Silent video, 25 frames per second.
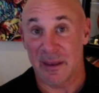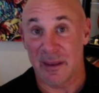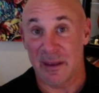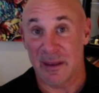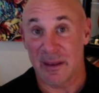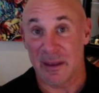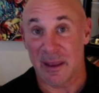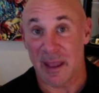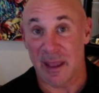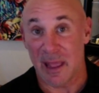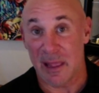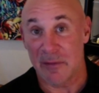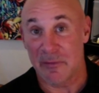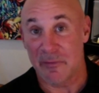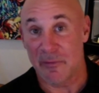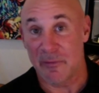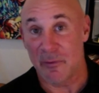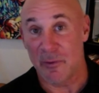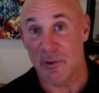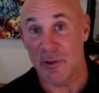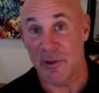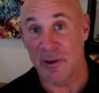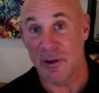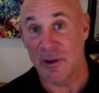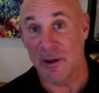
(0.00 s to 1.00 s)
in
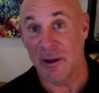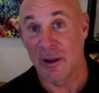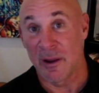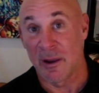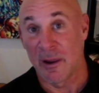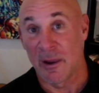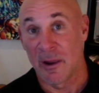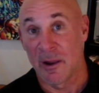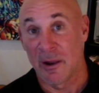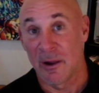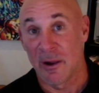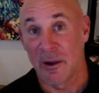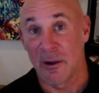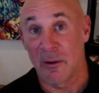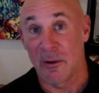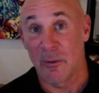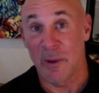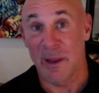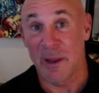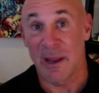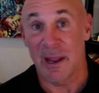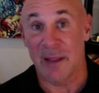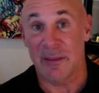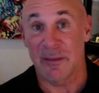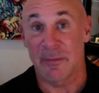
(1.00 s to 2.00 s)
California who
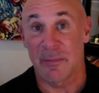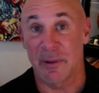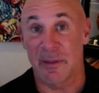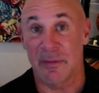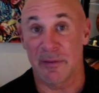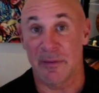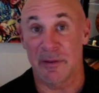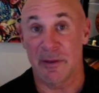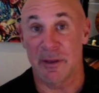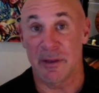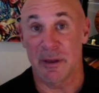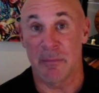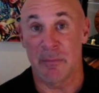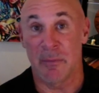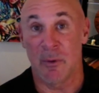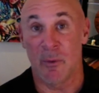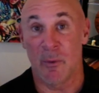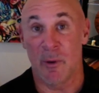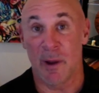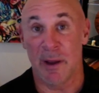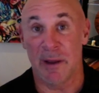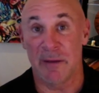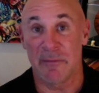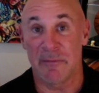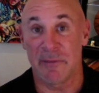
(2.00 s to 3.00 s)
we got to be the number
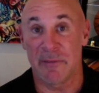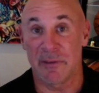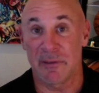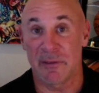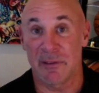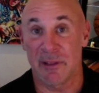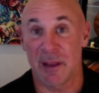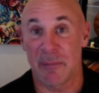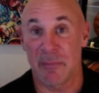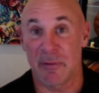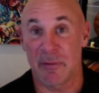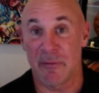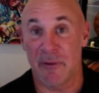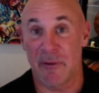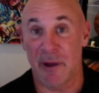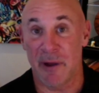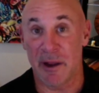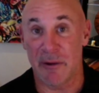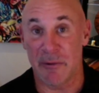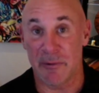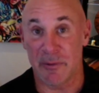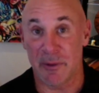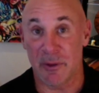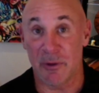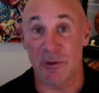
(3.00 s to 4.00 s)
one Invisalign
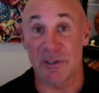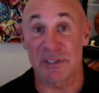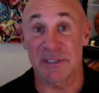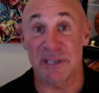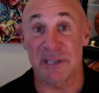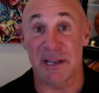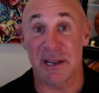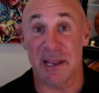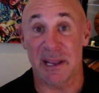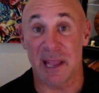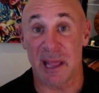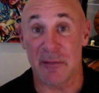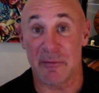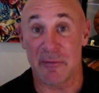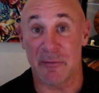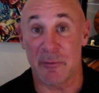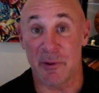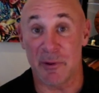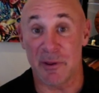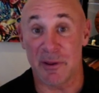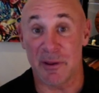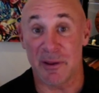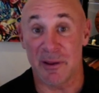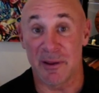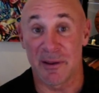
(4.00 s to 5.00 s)
provider in the whole state of
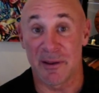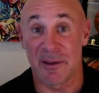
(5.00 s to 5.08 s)
California.